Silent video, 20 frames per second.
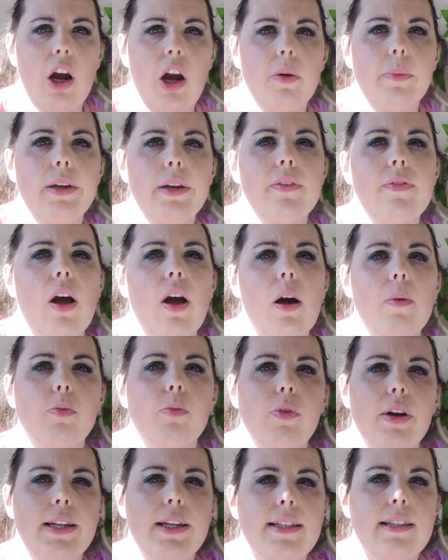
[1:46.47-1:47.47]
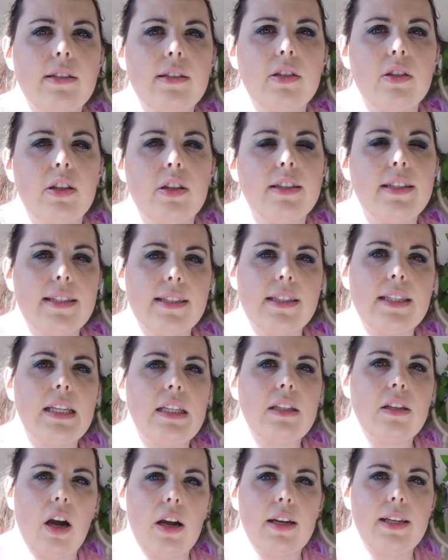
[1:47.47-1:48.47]
and we have upgraded to the
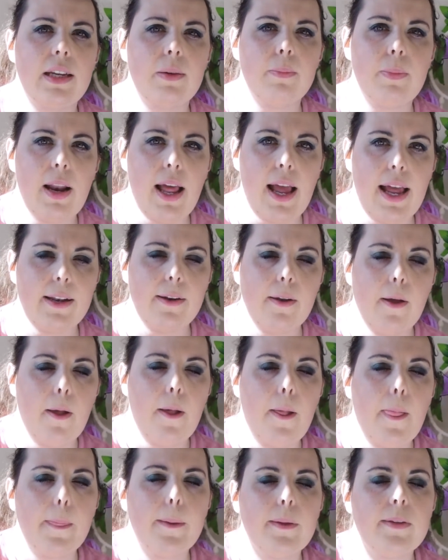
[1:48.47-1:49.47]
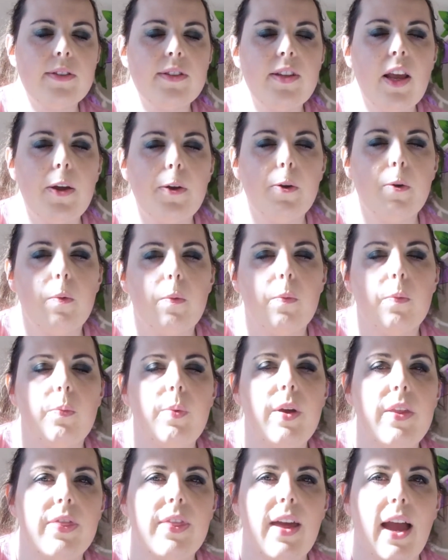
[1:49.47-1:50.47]
Disney dining plan. So
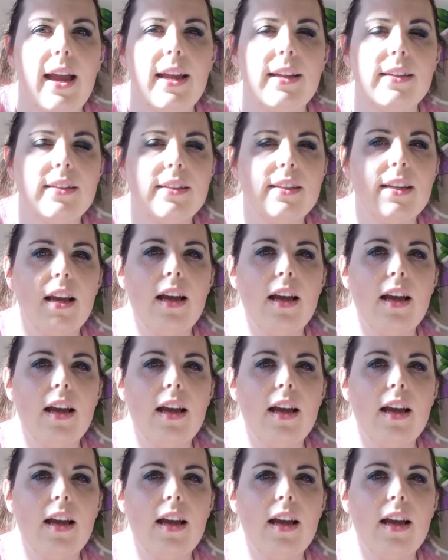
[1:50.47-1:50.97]
with that,